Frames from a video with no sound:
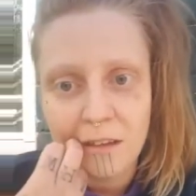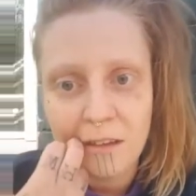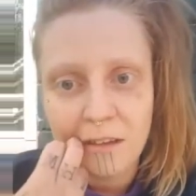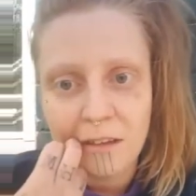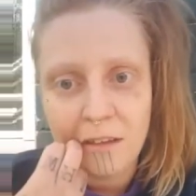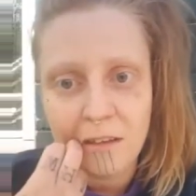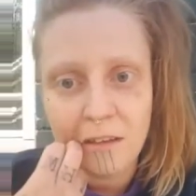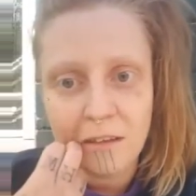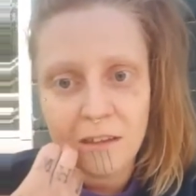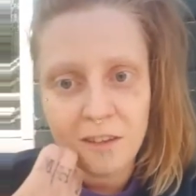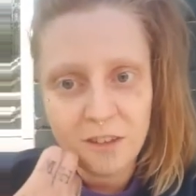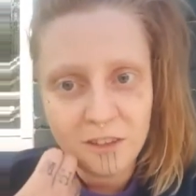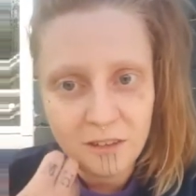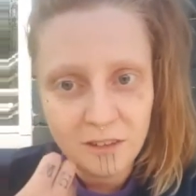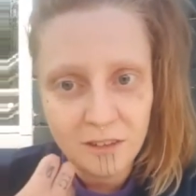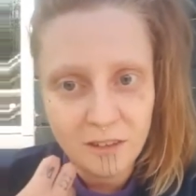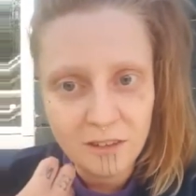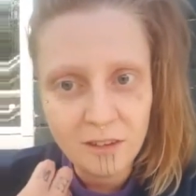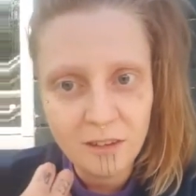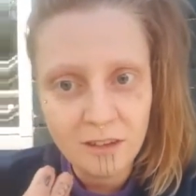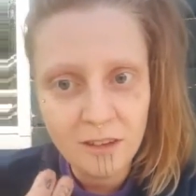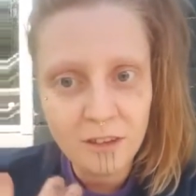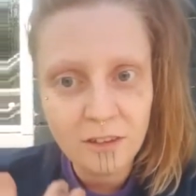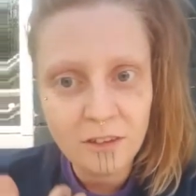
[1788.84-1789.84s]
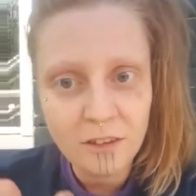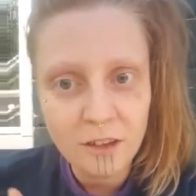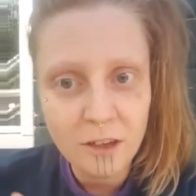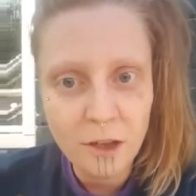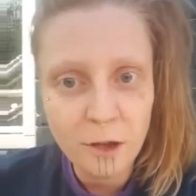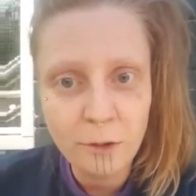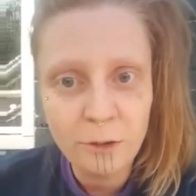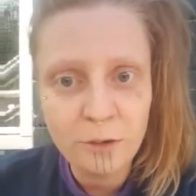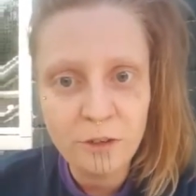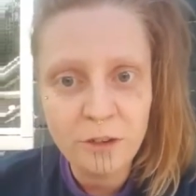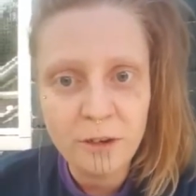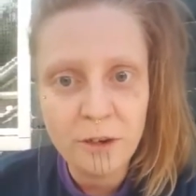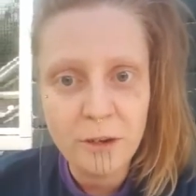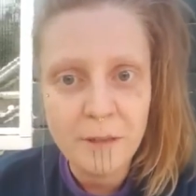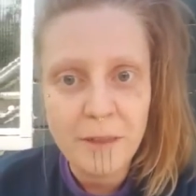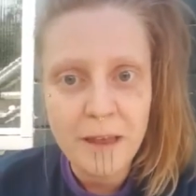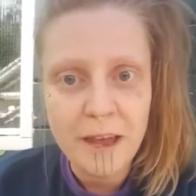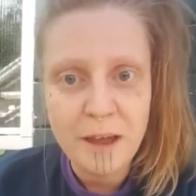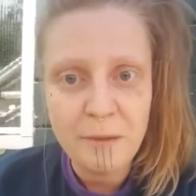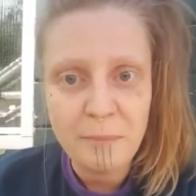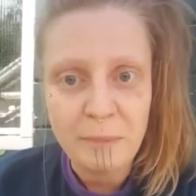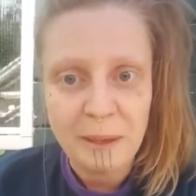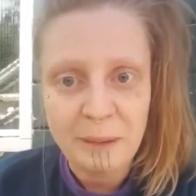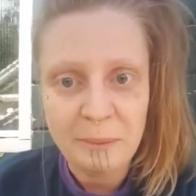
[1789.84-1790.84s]
the disclosure
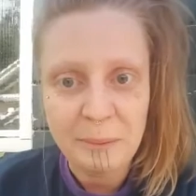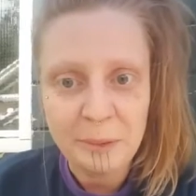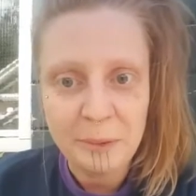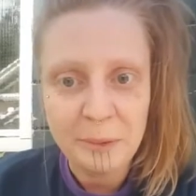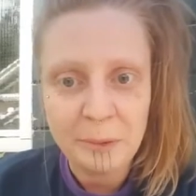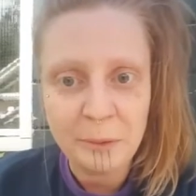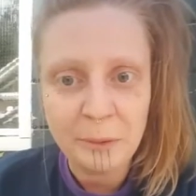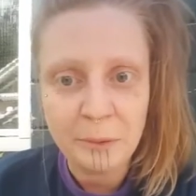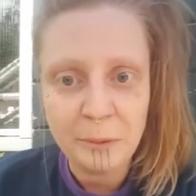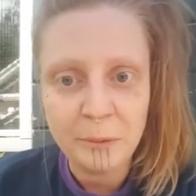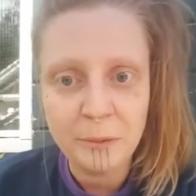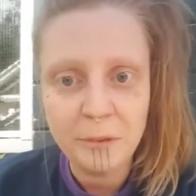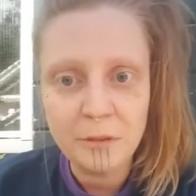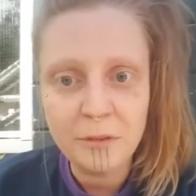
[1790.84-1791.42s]
that people